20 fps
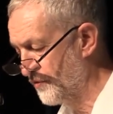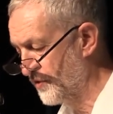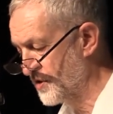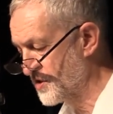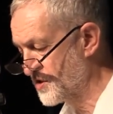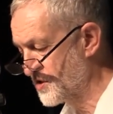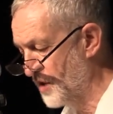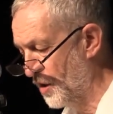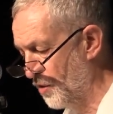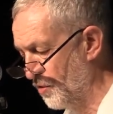the
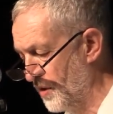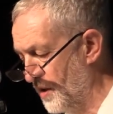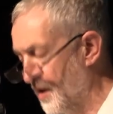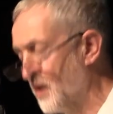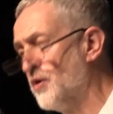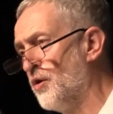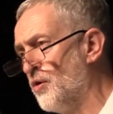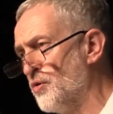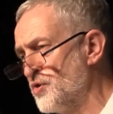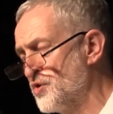solar
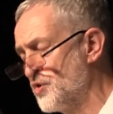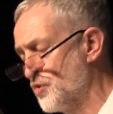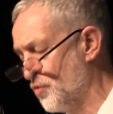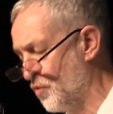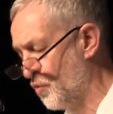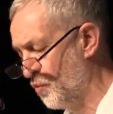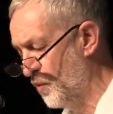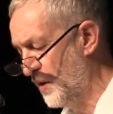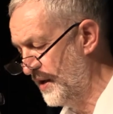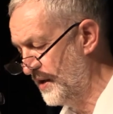and
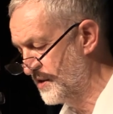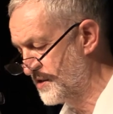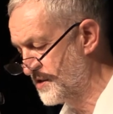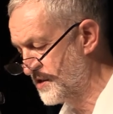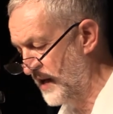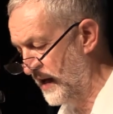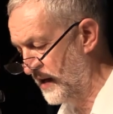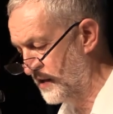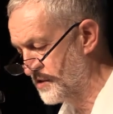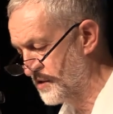onshore wind
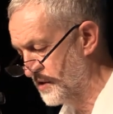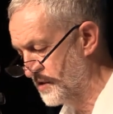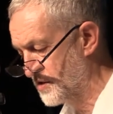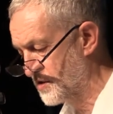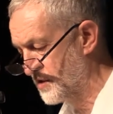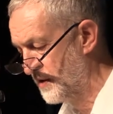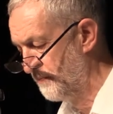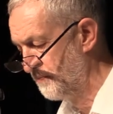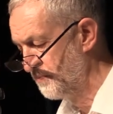sectors.